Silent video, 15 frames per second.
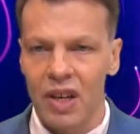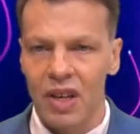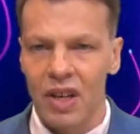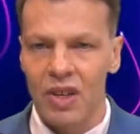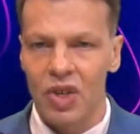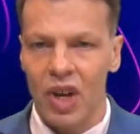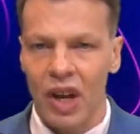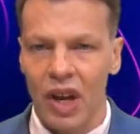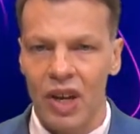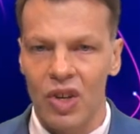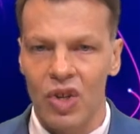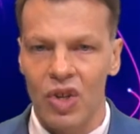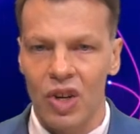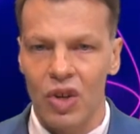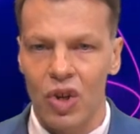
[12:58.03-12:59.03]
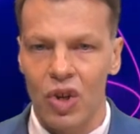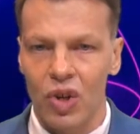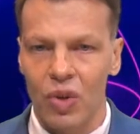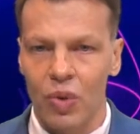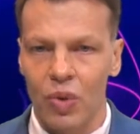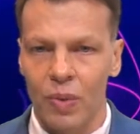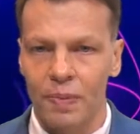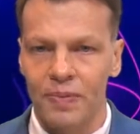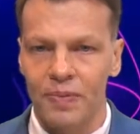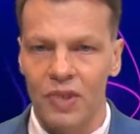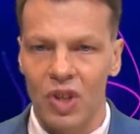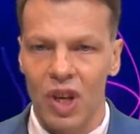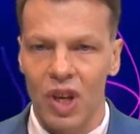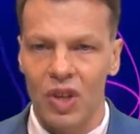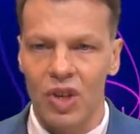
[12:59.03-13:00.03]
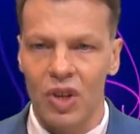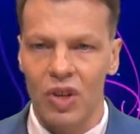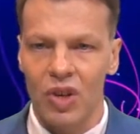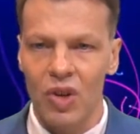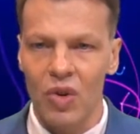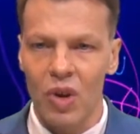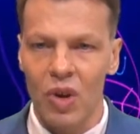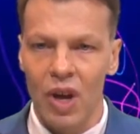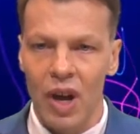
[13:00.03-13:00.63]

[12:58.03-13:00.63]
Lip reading: change in Q. Change in Q,